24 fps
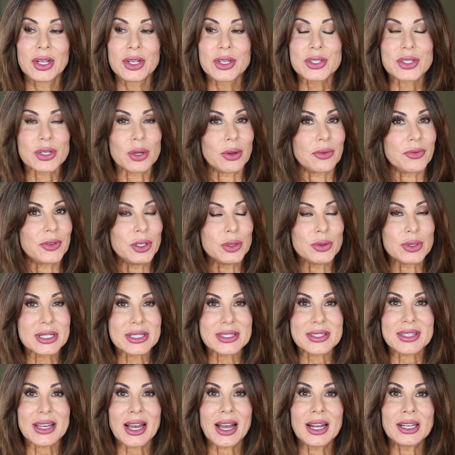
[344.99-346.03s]
So if you
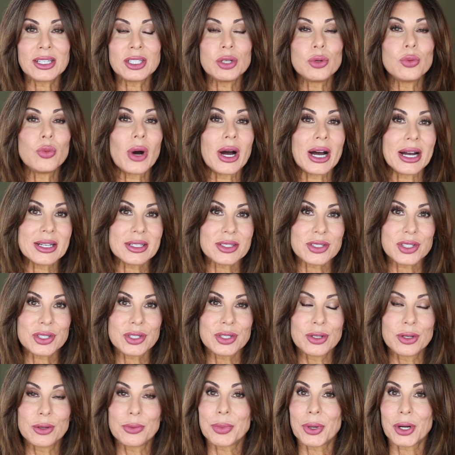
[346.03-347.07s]
decide you want
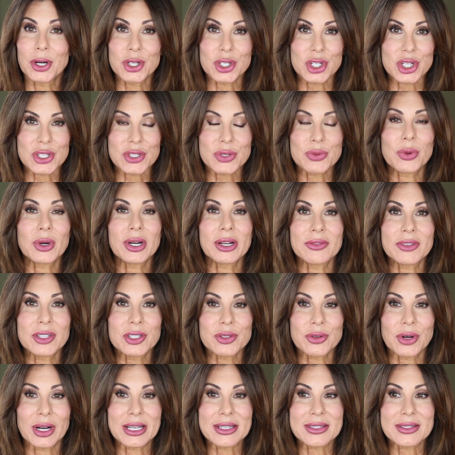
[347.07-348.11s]
to purchase one of the
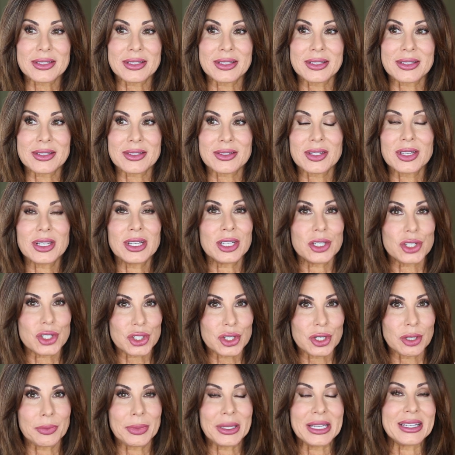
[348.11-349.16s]
dresses, it
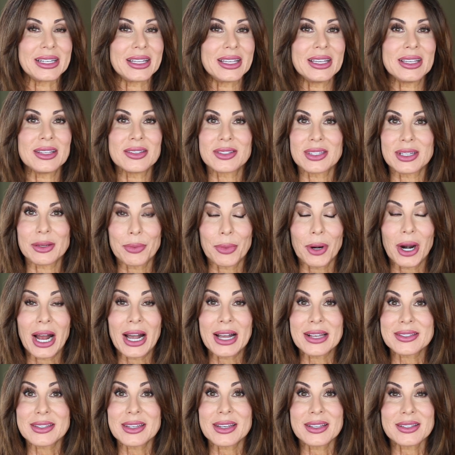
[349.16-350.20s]
should be an easy
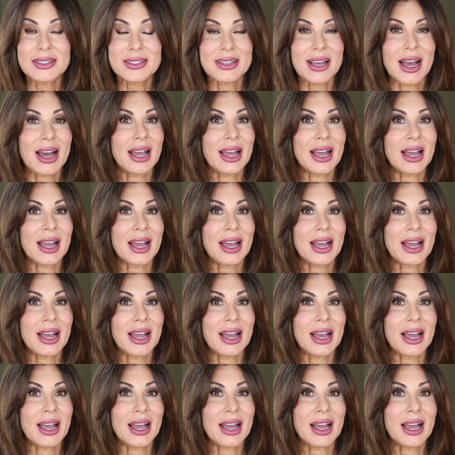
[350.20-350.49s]
process.